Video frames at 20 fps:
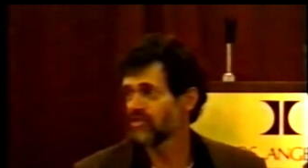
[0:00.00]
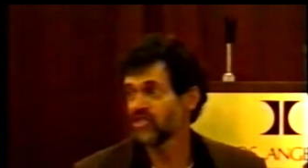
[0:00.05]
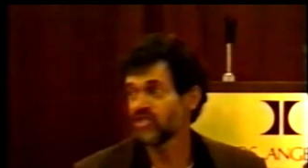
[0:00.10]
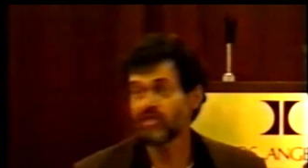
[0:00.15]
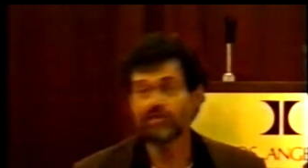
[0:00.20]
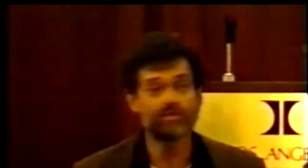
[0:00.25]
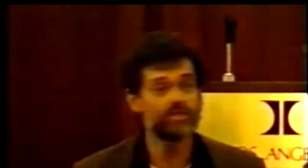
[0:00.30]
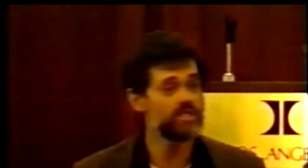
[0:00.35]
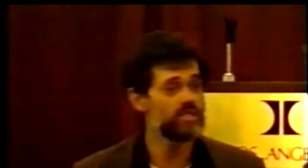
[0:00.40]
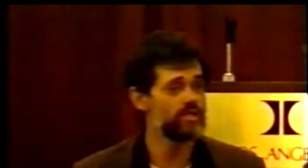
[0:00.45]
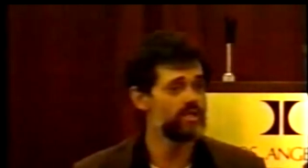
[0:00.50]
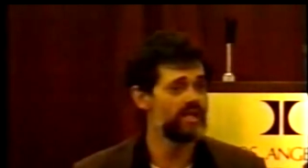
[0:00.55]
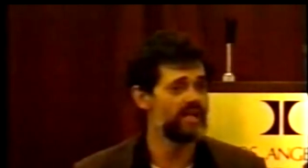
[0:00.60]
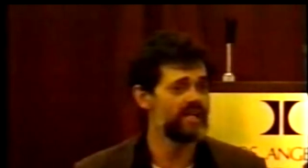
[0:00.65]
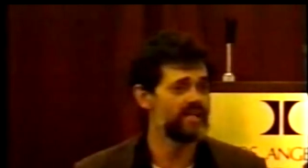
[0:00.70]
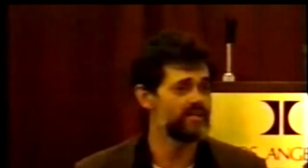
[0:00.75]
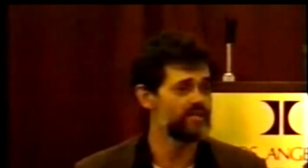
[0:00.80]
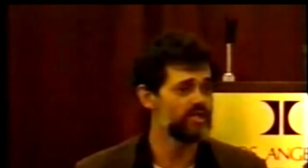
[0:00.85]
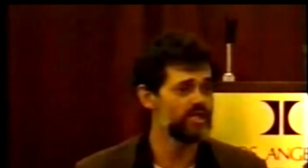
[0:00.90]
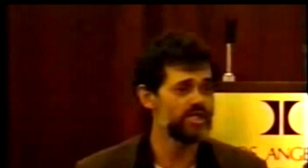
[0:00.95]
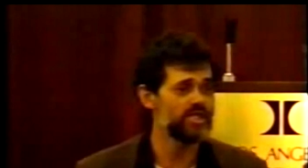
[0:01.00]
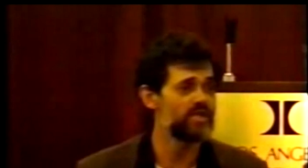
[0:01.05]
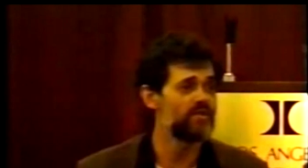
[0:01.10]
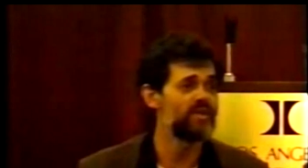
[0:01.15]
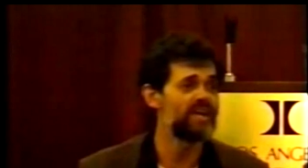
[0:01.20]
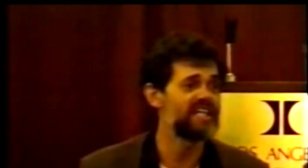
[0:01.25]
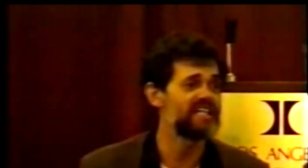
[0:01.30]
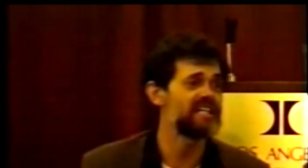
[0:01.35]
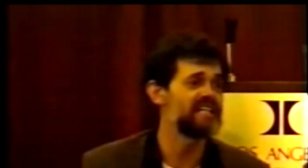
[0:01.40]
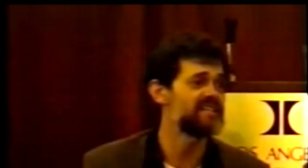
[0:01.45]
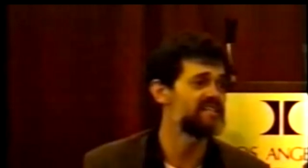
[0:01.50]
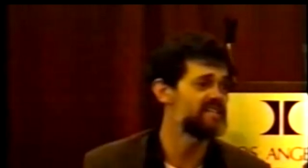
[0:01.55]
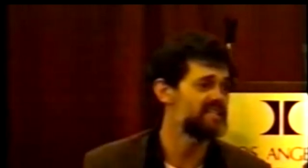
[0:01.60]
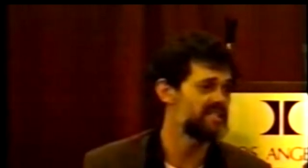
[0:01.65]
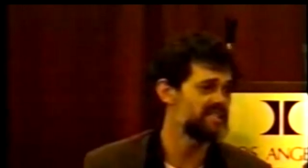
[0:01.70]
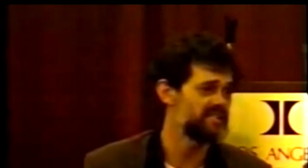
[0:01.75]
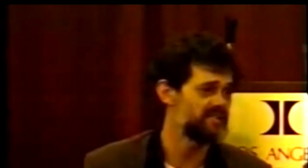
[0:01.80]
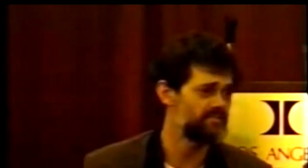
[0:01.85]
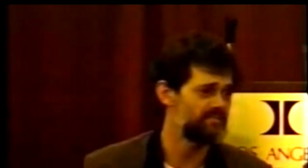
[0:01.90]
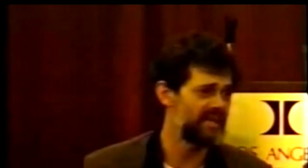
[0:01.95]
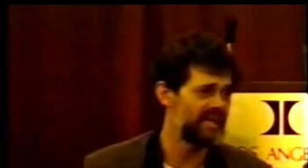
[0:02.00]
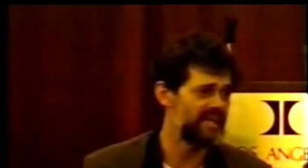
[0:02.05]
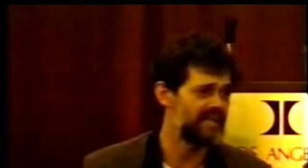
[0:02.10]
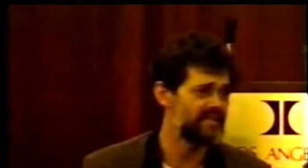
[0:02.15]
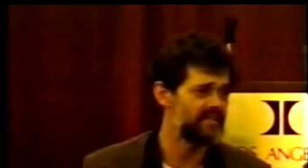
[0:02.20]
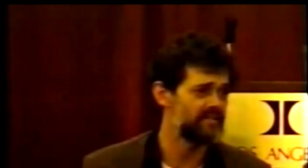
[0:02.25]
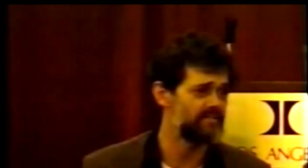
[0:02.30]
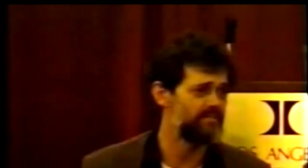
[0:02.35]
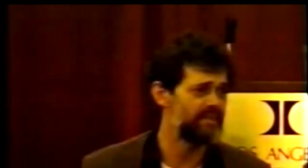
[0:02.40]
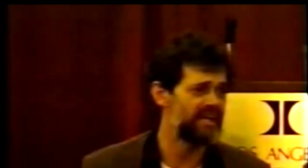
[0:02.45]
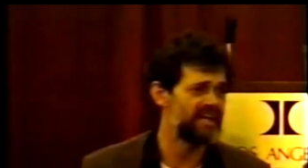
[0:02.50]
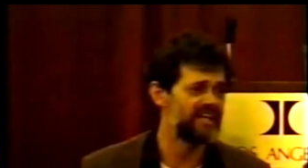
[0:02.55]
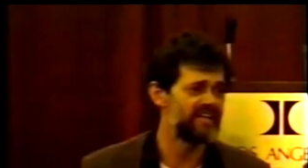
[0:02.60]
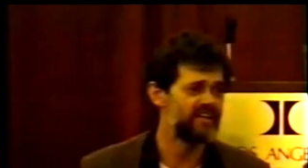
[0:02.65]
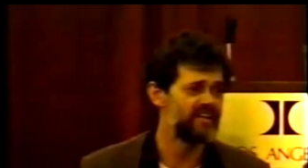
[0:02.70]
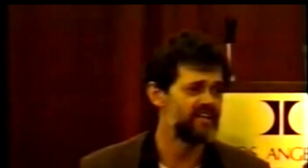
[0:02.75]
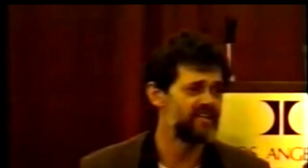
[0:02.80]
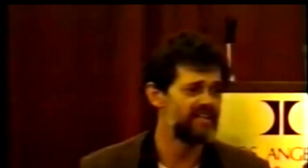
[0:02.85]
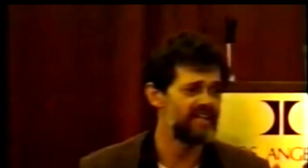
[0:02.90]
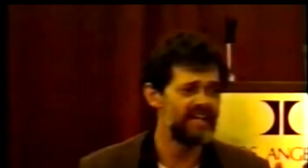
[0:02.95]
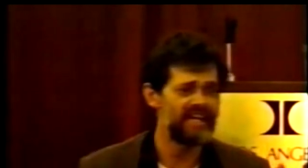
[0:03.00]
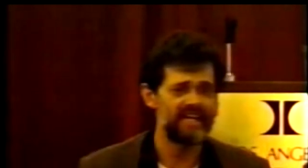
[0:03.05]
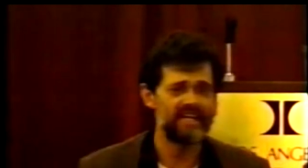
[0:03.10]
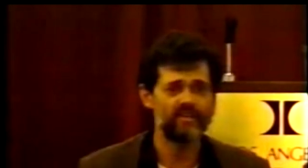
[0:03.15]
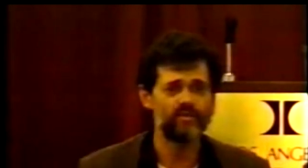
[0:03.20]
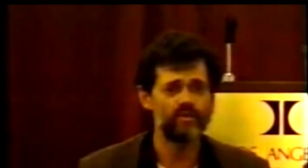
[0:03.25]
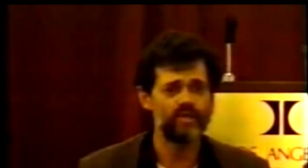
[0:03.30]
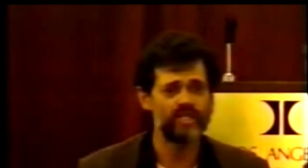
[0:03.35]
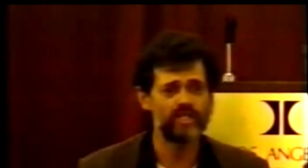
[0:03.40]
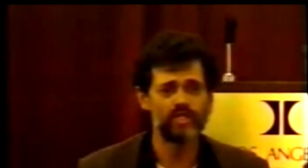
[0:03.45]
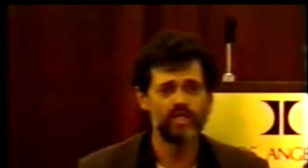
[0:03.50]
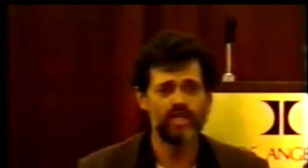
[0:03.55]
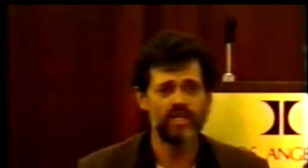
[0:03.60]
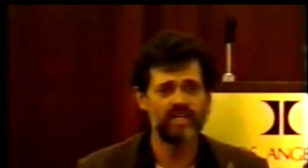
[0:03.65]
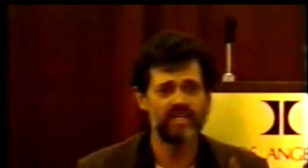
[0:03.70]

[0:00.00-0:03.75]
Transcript: so strange, so unanticipated by our language,